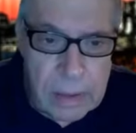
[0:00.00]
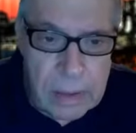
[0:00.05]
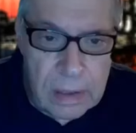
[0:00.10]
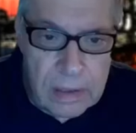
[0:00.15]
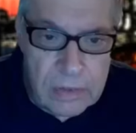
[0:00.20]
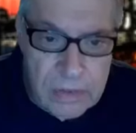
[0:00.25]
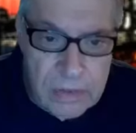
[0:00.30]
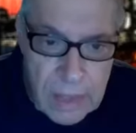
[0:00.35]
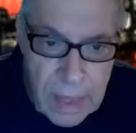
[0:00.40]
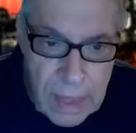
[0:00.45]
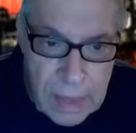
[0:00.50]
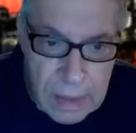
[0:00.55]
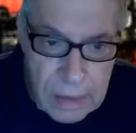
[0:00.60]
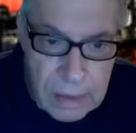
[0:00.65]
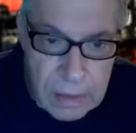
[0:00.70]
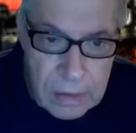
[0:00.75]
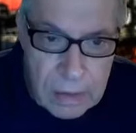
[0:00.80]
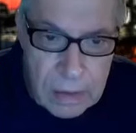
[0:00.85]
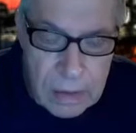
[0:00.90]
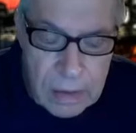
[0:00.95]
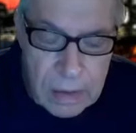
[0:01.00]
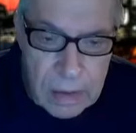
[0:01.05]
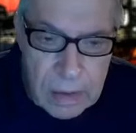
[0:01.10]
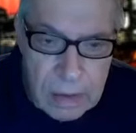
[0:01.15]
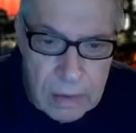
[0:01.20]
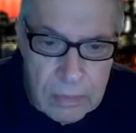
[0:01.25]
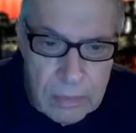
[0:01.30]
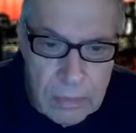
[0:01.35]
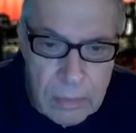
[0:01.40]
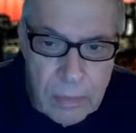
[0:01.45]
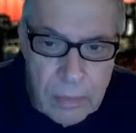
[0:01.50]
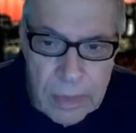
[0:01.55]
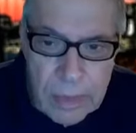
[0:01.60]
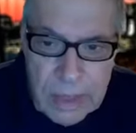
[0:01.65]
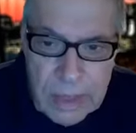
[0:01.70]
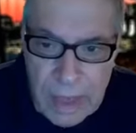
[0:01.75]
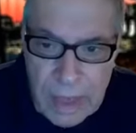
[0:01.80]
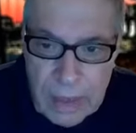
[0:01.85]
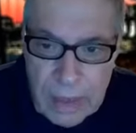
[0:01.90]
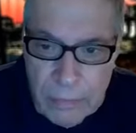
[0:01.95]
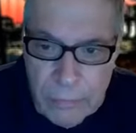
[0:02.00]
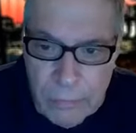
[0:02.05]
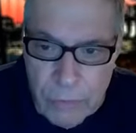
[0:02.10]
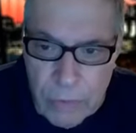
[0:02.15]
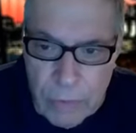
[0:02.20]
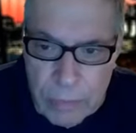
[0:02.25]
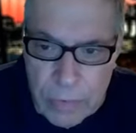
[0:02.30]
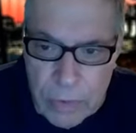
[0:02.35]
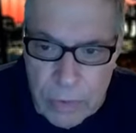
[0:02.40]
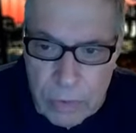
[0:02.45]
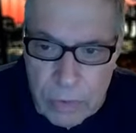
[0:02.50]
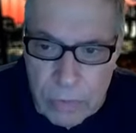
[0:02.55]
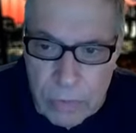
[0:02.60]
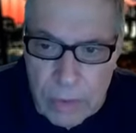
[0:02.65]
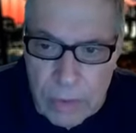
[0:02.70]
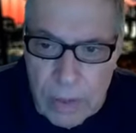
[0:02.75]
Instead, what we're getting from you